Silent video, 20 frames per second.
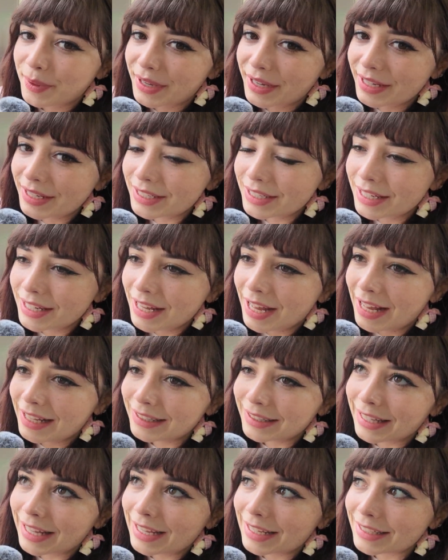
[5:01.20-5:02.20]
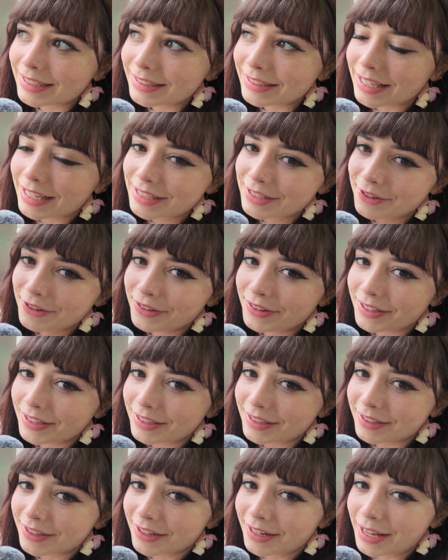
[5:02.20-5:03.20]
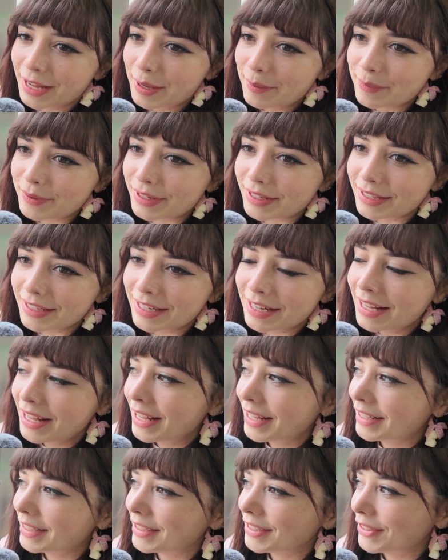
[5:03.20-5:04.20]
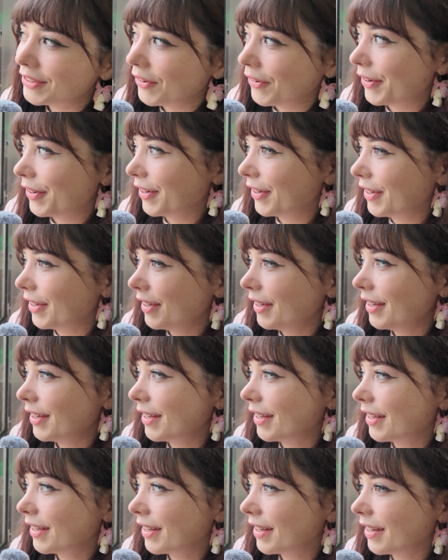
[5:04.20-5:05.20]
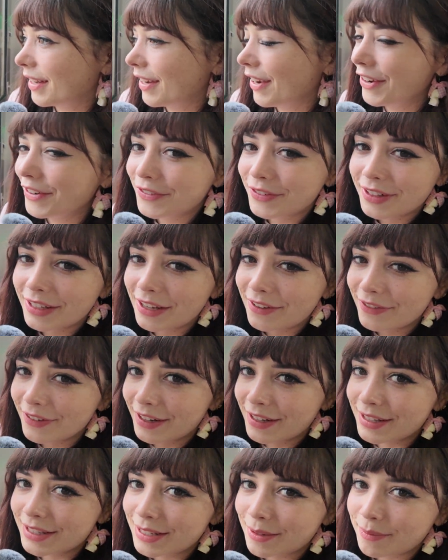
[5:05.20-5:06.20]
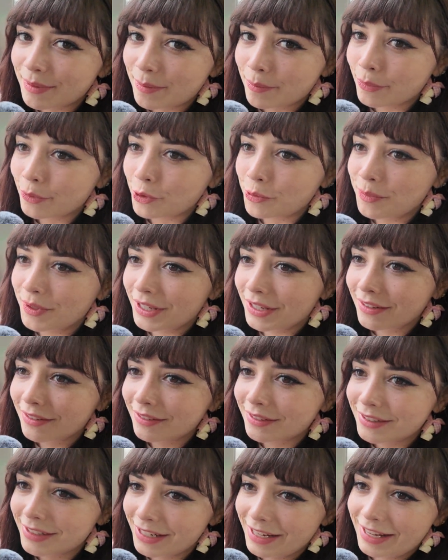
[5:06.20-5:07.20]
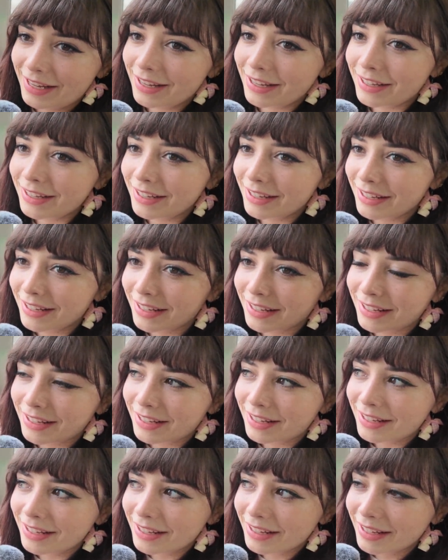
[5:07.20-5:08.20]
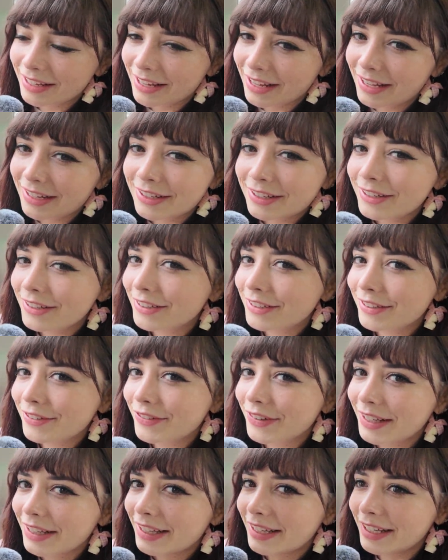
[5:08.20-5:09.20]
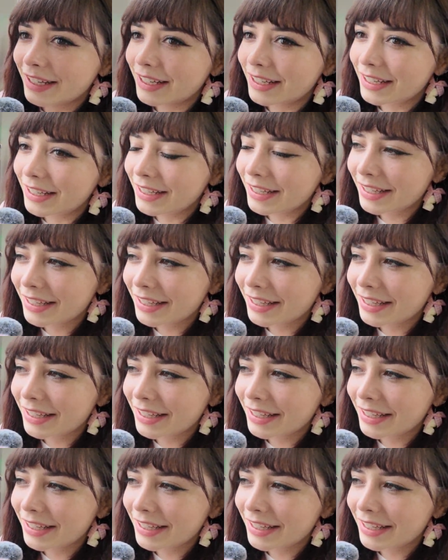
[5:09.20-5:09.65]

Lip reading: But alas, I don't think it's going to happen. So hopefully I find something blooming today. I got a good feeling.